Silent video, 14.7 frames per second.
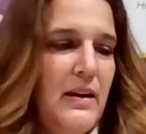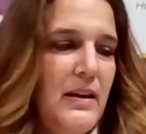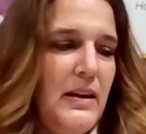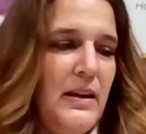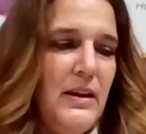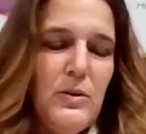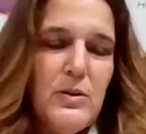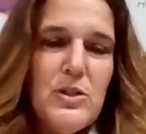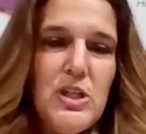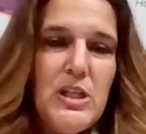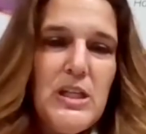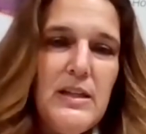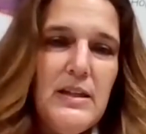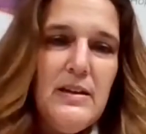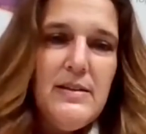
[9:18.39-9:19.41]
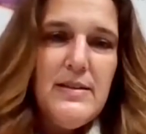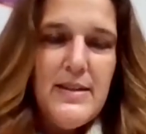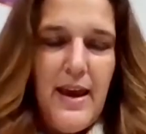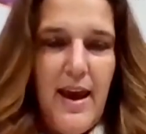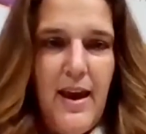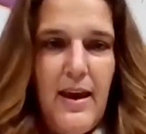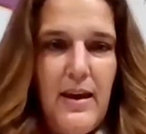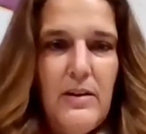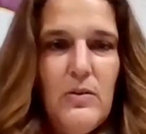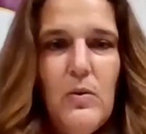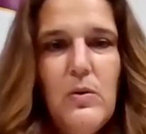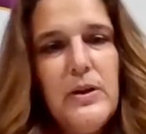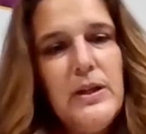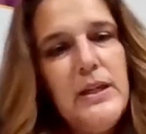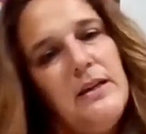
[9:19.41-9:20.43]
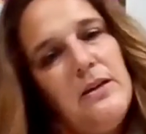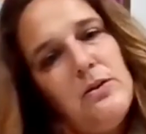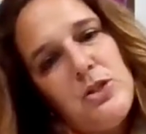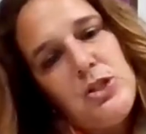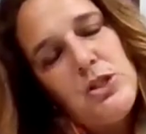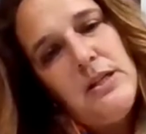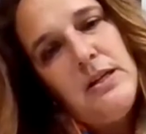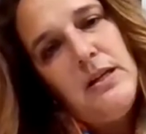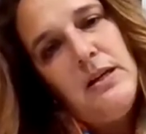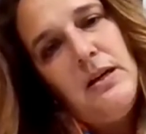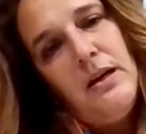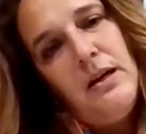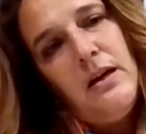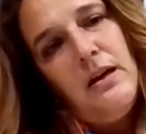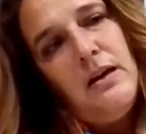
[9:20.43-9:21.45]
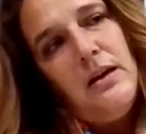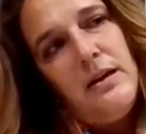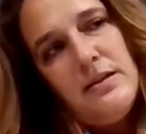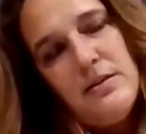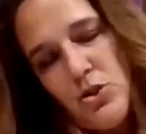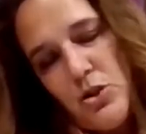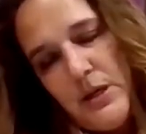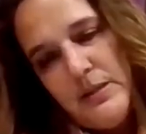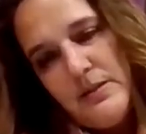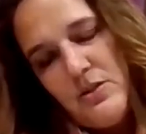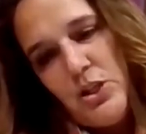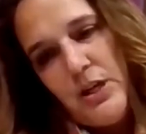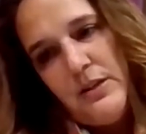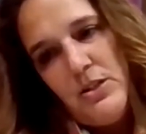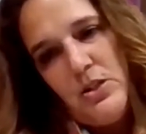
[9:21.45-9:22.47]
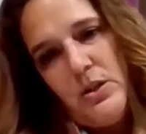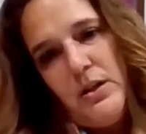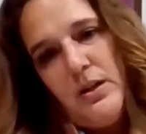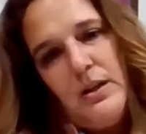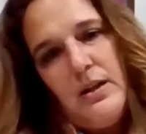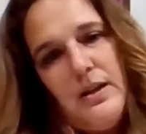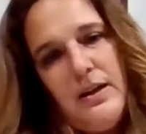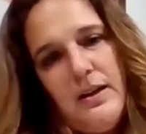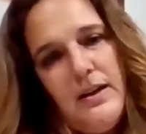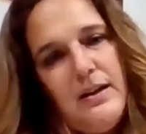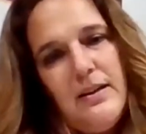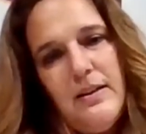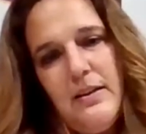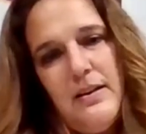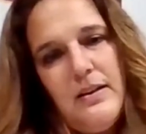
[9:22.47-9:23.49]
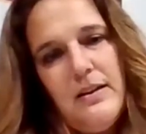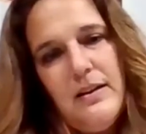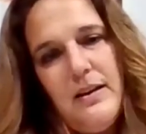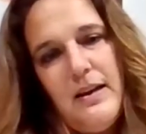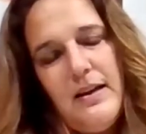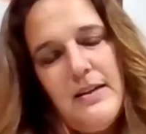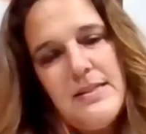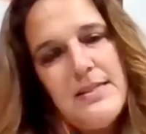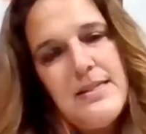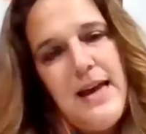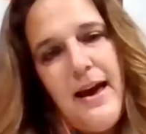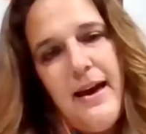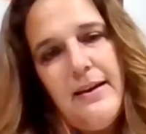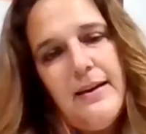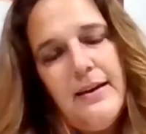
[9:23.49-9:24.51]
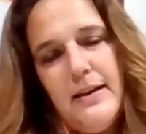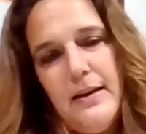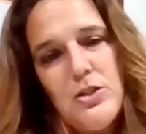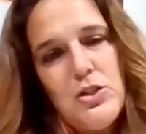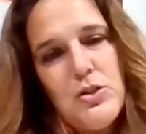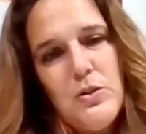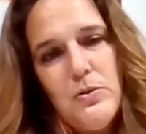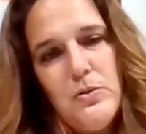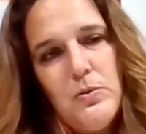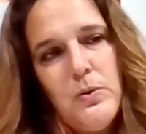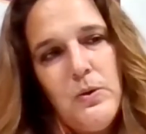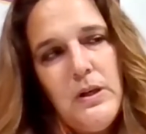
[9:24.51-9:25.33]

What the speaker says: he or she is gay or he or she is transgender, it's not an issue